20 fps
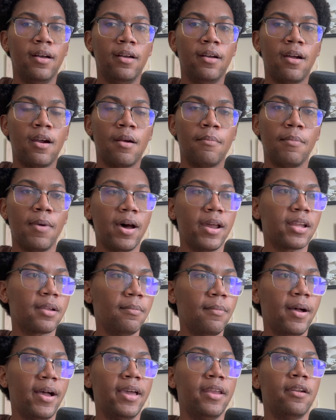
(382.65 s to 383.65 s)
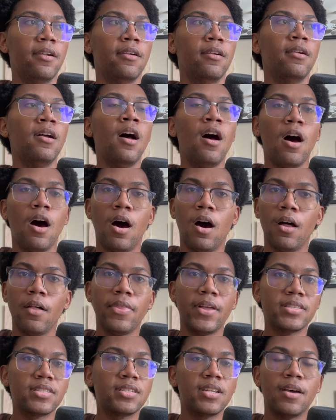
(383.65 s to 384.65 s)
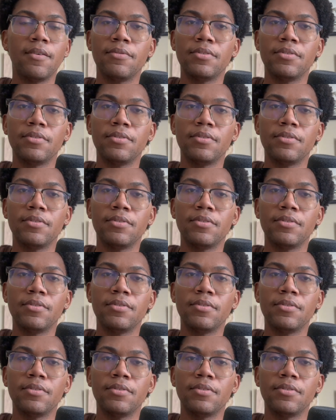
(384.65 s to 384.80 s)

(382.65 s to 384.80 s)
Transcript: harmonic minor, all that stuff